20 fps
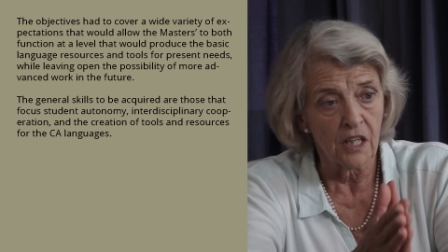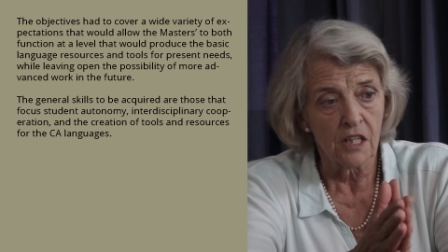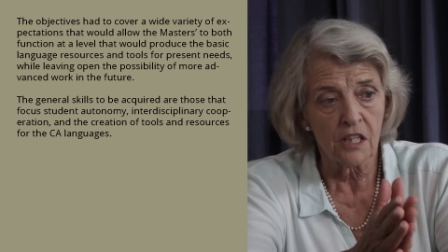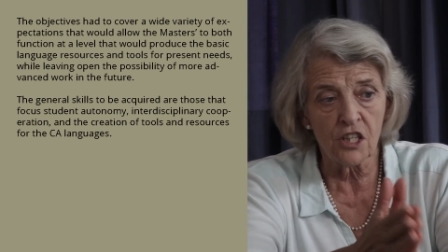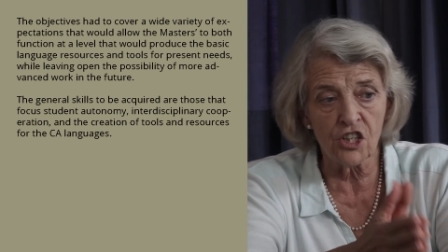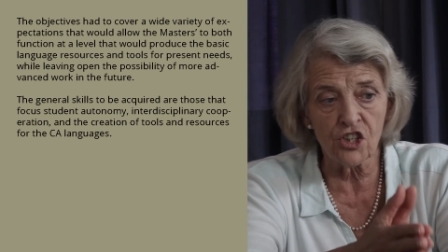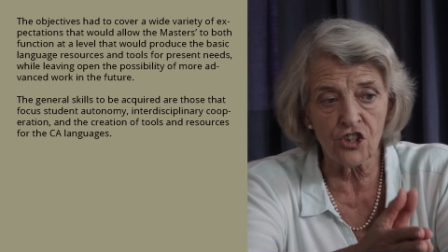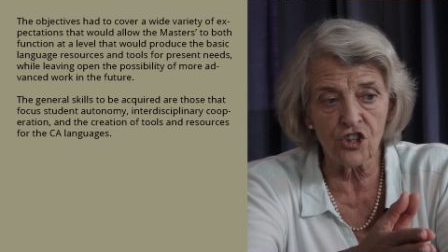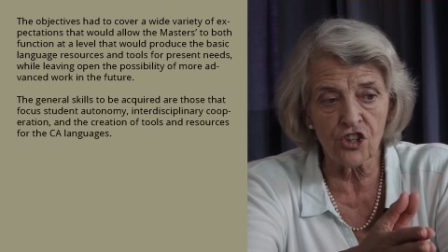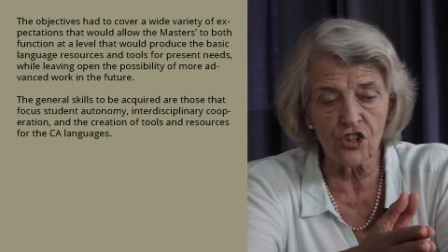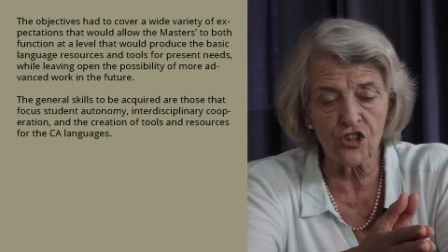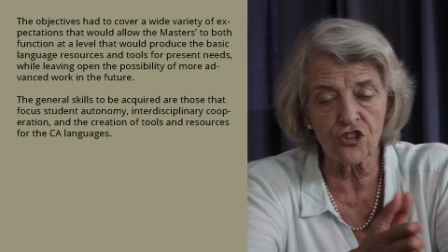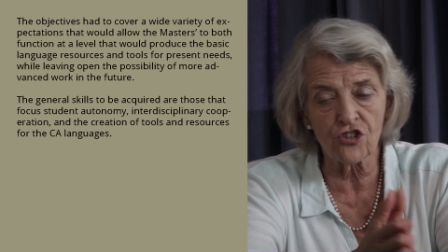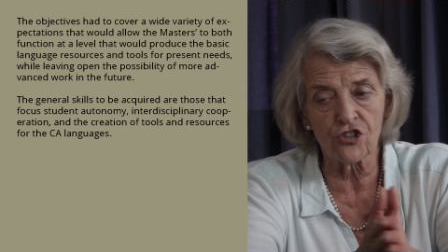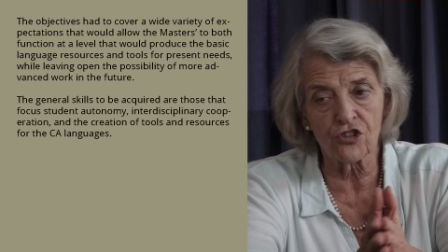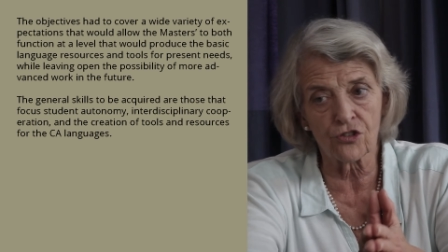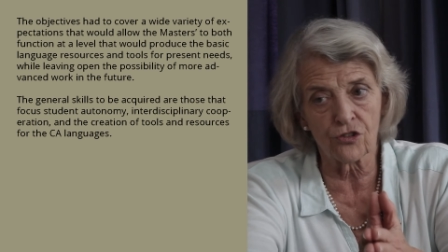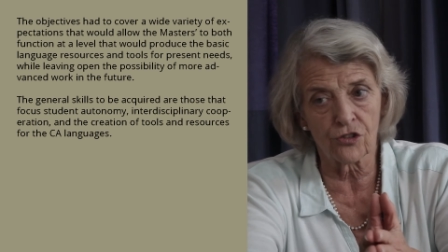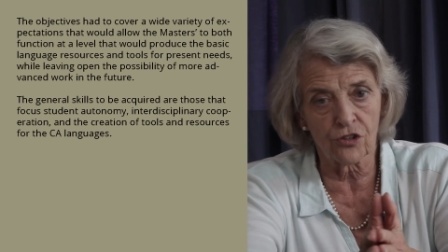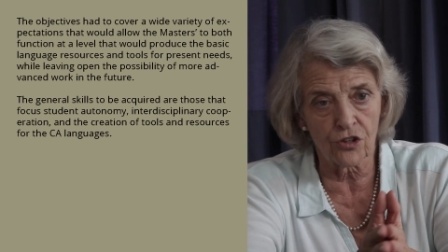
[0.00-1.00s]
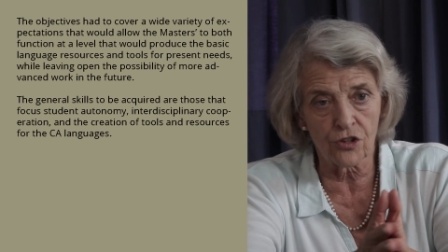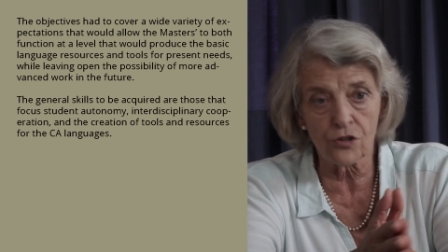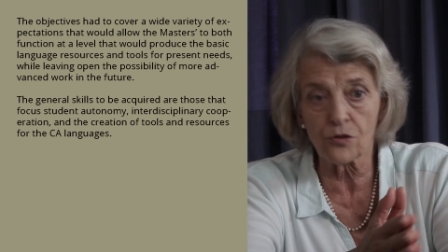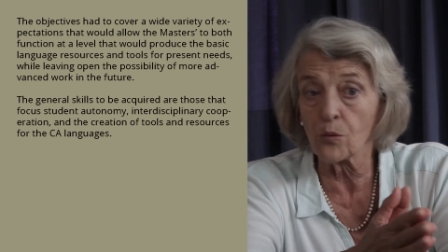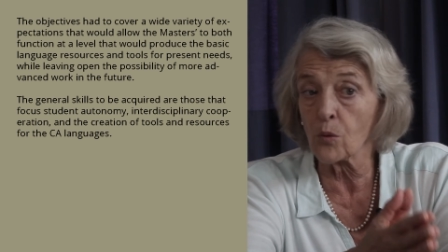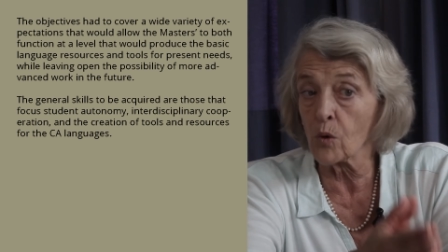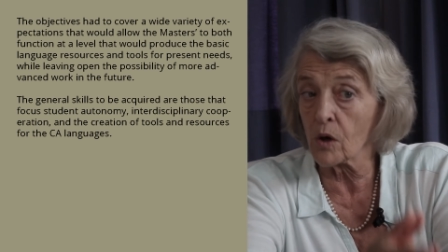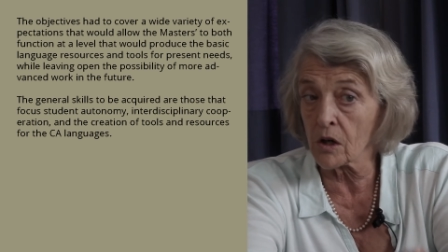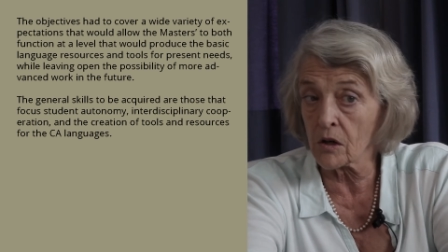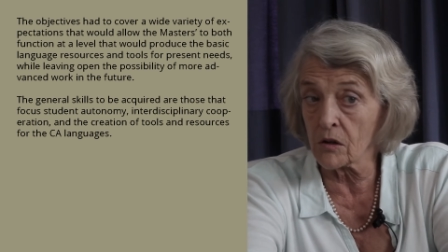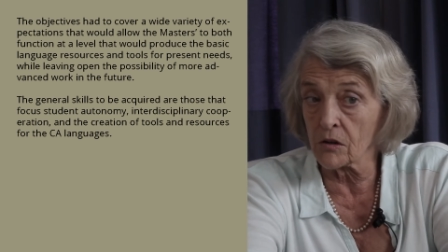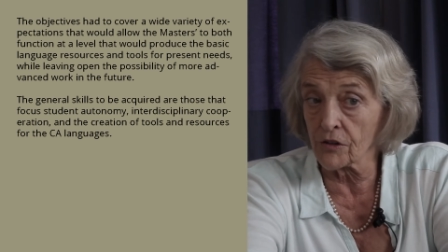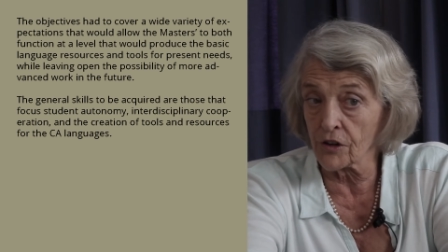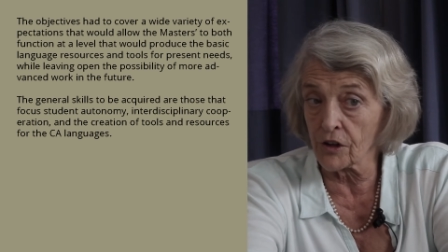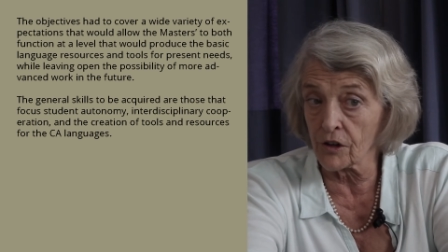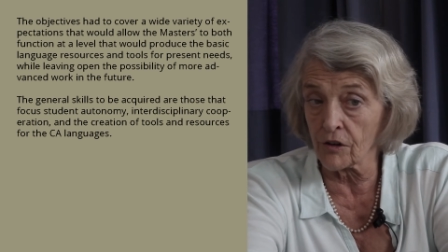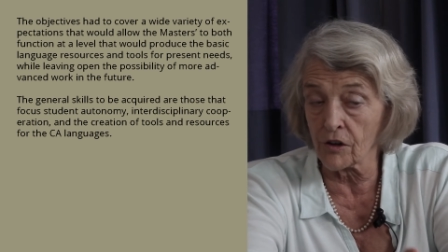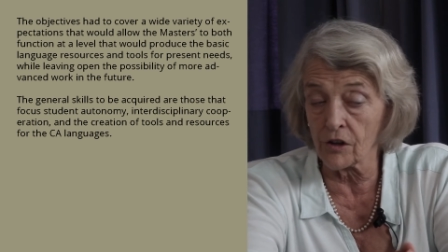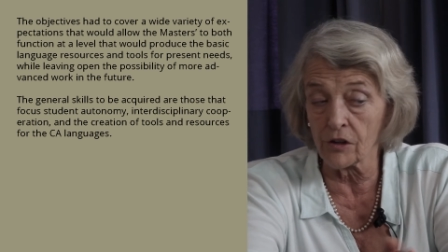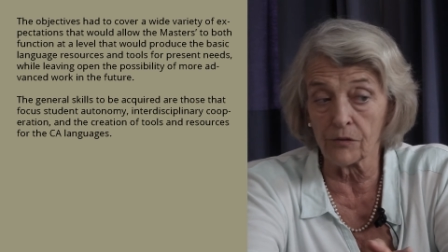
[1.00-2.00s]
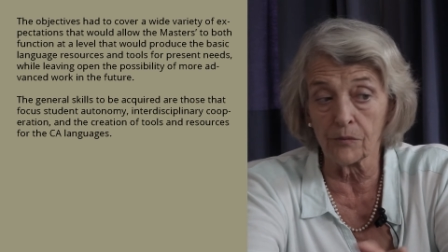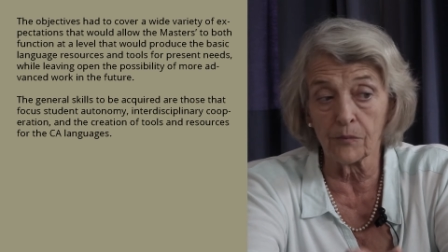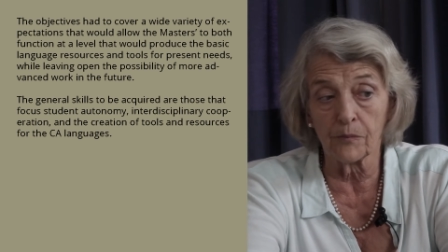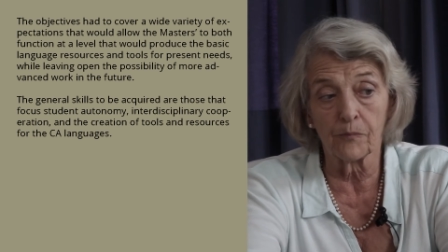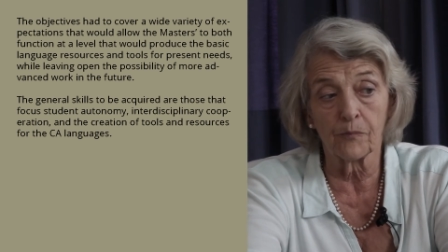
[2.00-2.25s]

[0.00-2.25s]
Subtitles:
teaching students to work on their own,